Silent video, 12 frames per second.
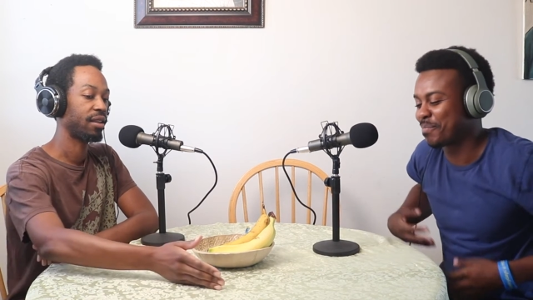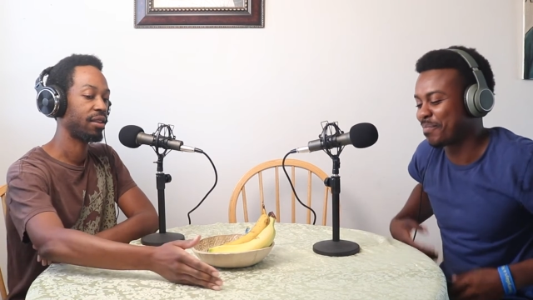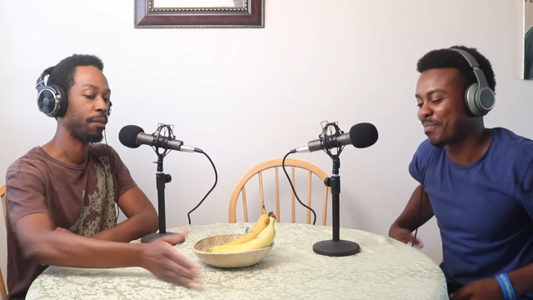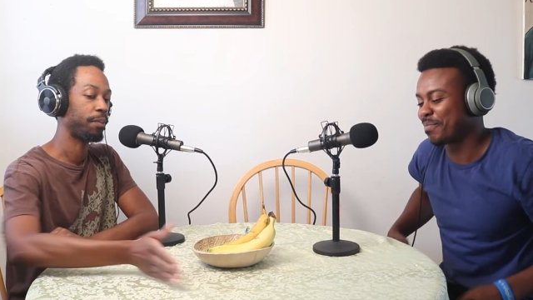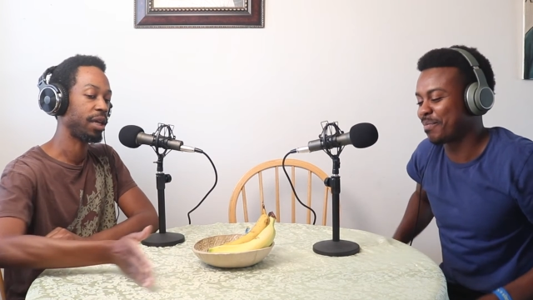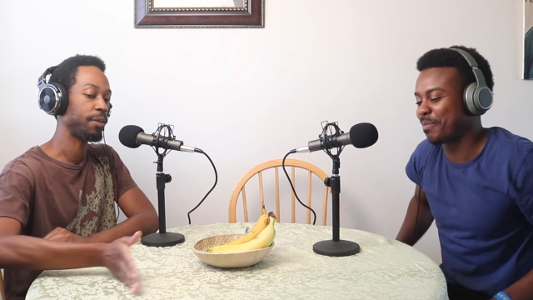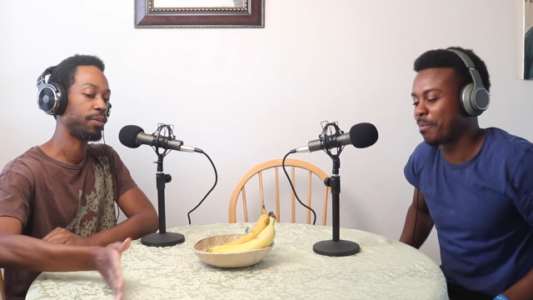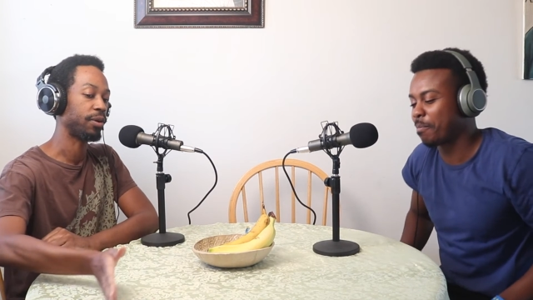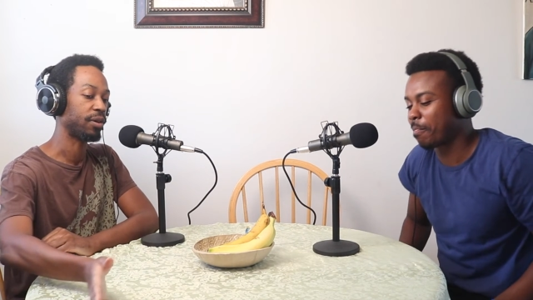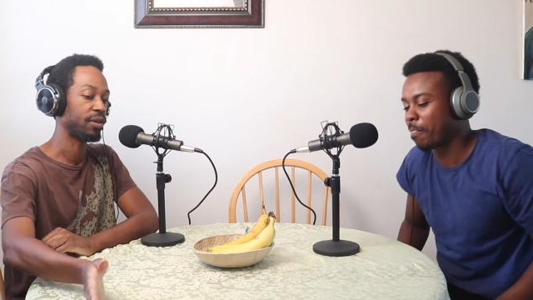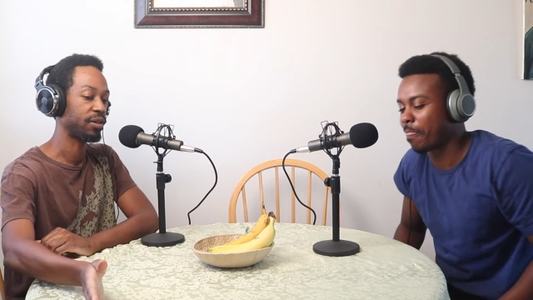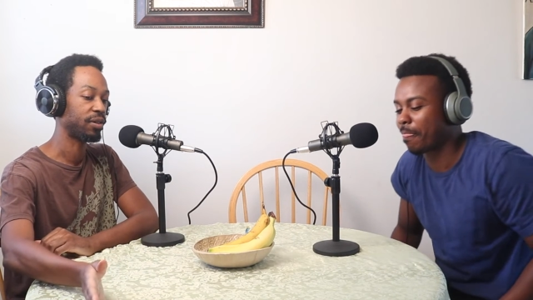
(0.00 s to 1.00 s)
Speaker 1: the
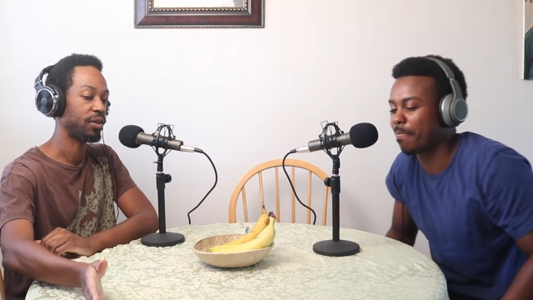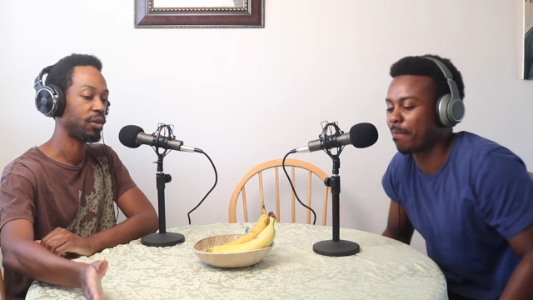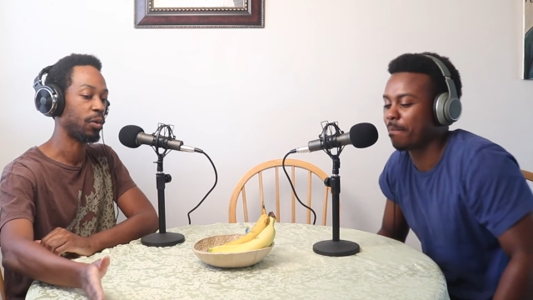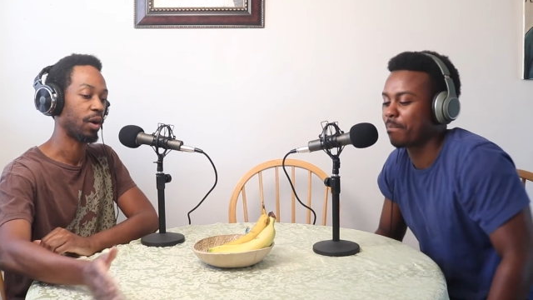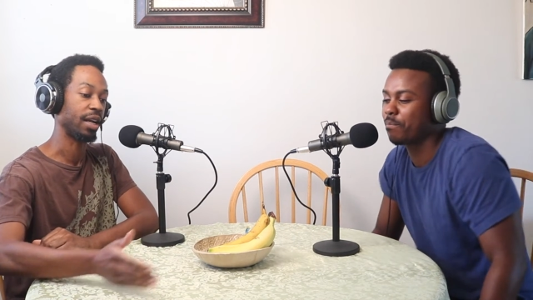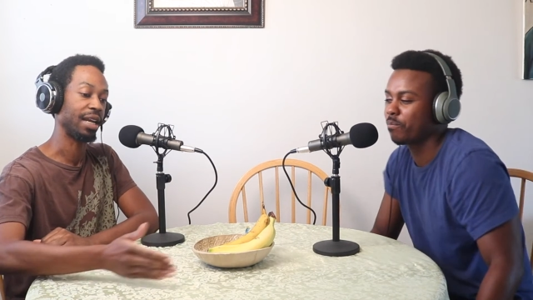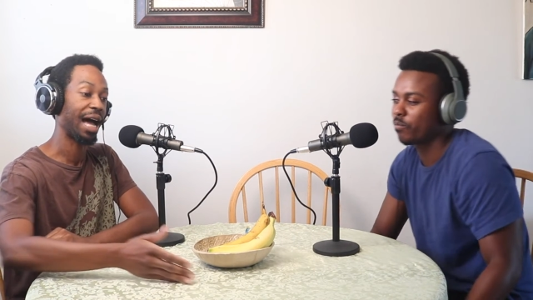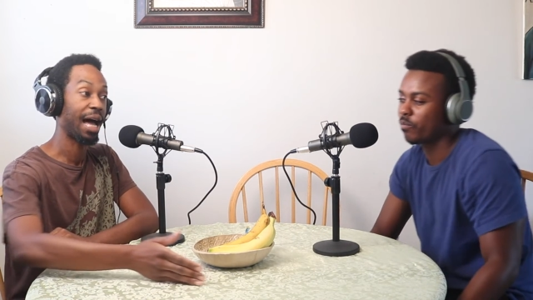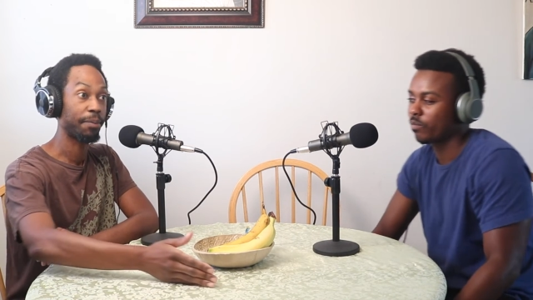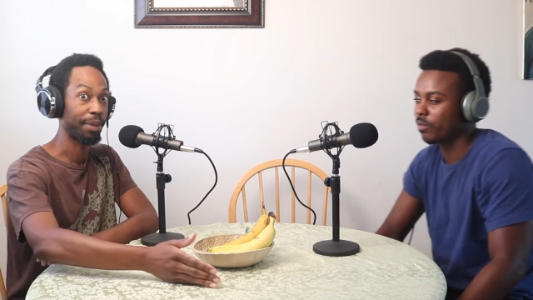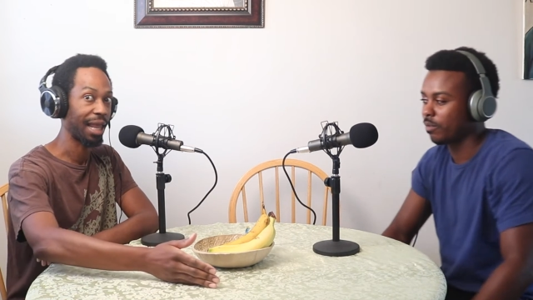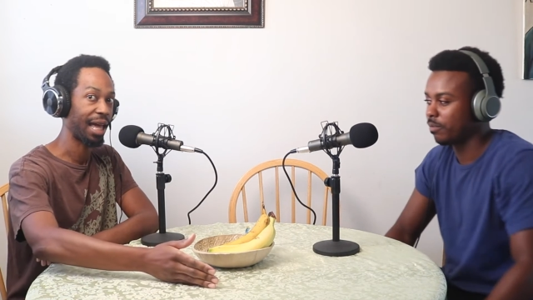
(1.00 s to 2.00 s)
people who are
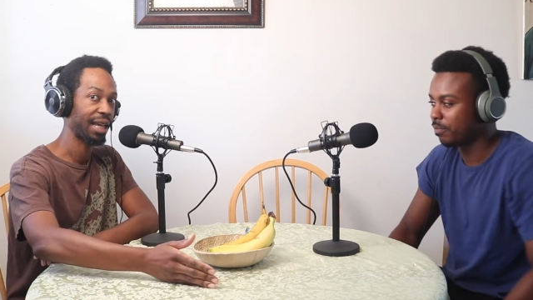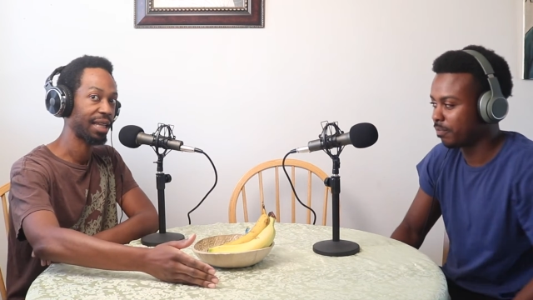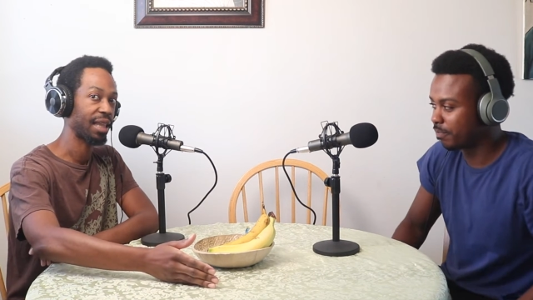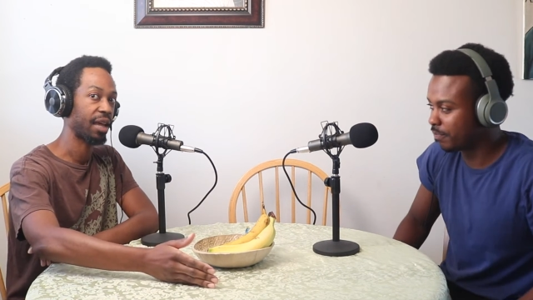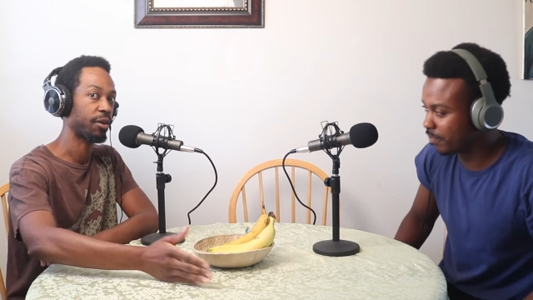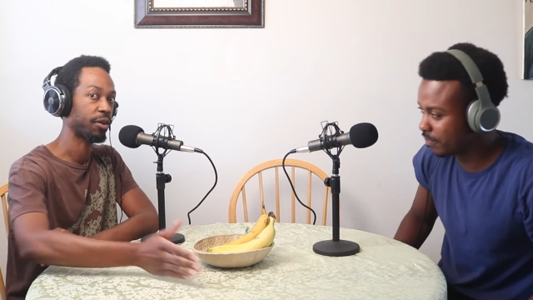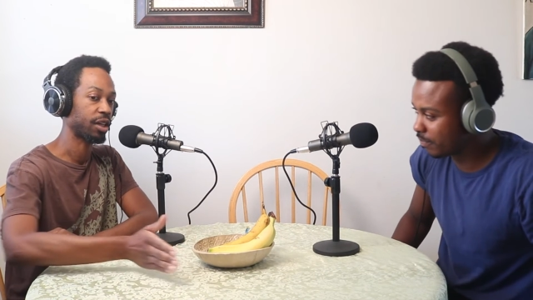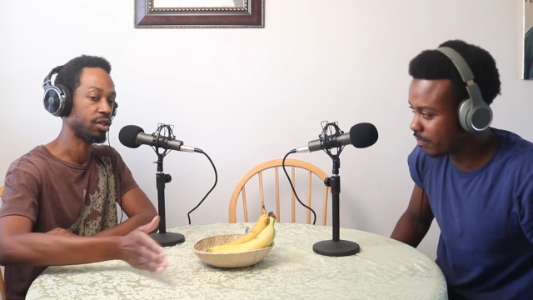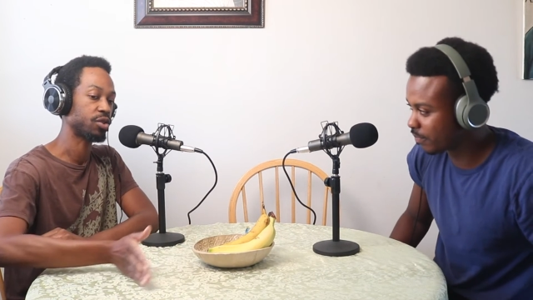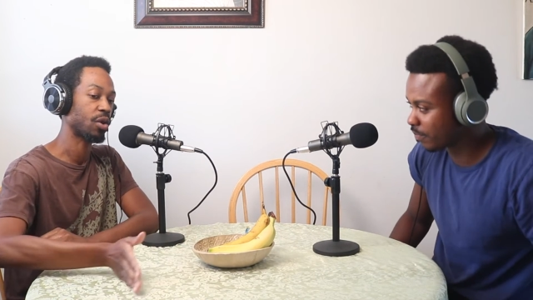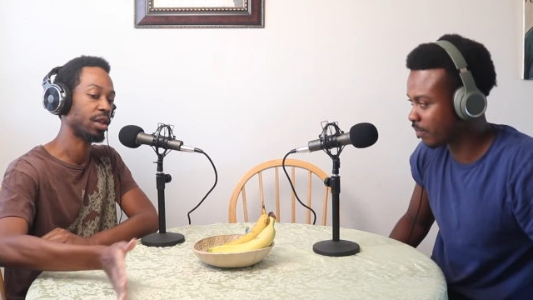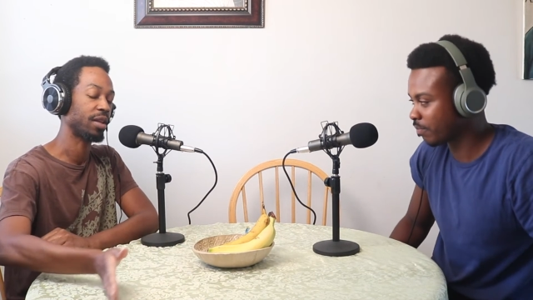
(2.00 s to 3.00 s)
not black that are
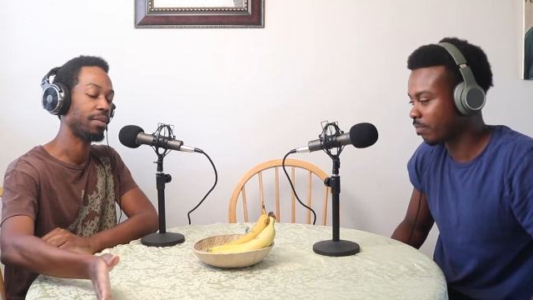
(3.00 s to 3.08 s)
controlling the